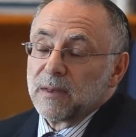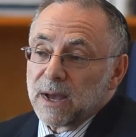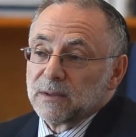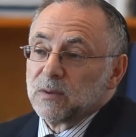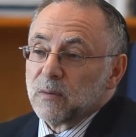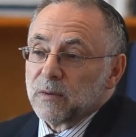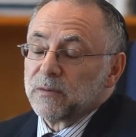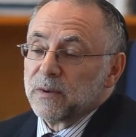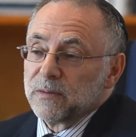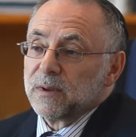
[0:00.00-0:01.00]
That's over
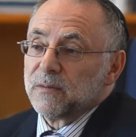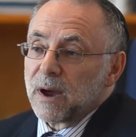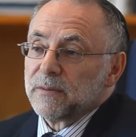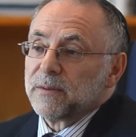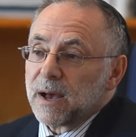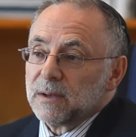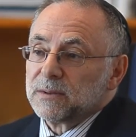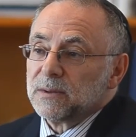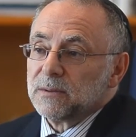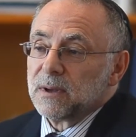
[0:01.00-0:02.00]

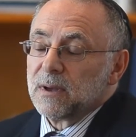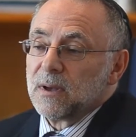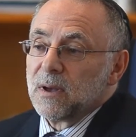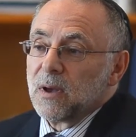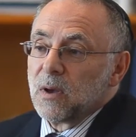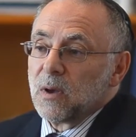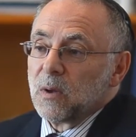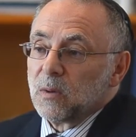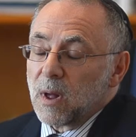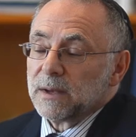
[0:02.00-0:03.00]
55,000
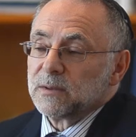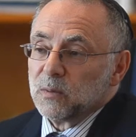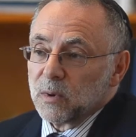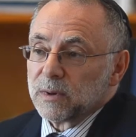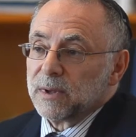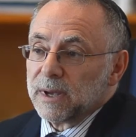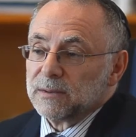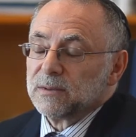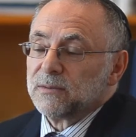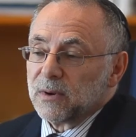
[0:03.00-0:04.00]
lost
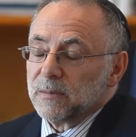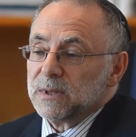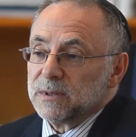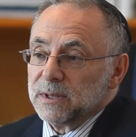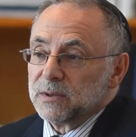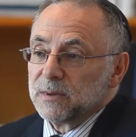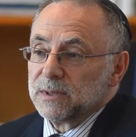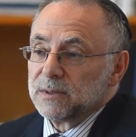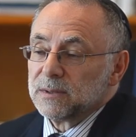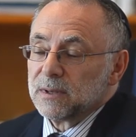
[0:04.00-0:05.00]
workdays from these
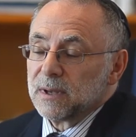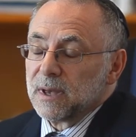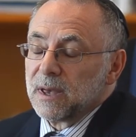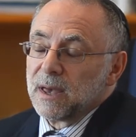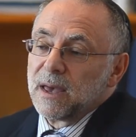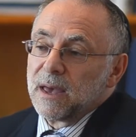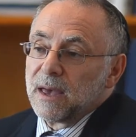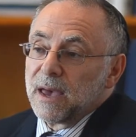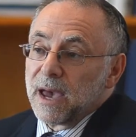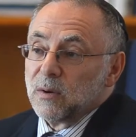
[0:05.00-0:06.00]
injuries,
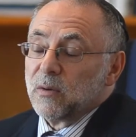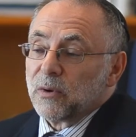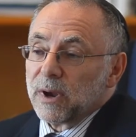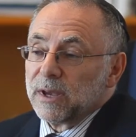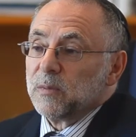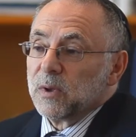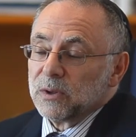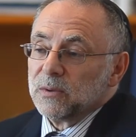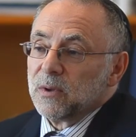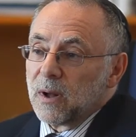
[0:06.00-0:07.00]
and over $8
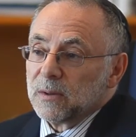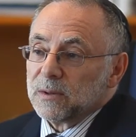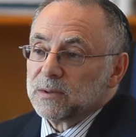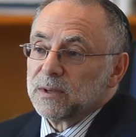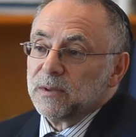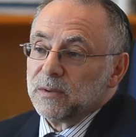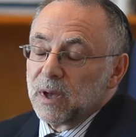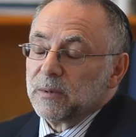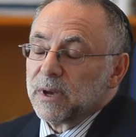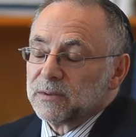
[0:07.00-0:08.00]
million in
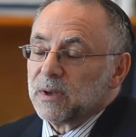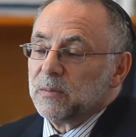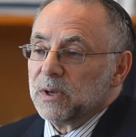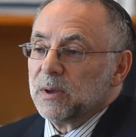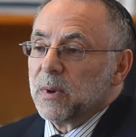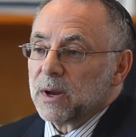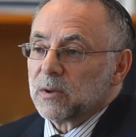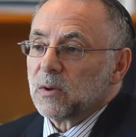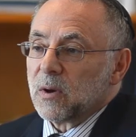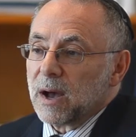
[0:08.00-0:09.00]
WSIB and
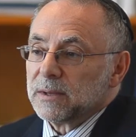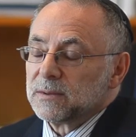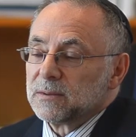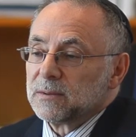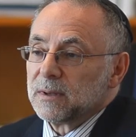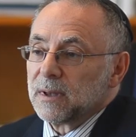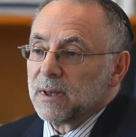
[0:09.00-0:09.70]
medical costs.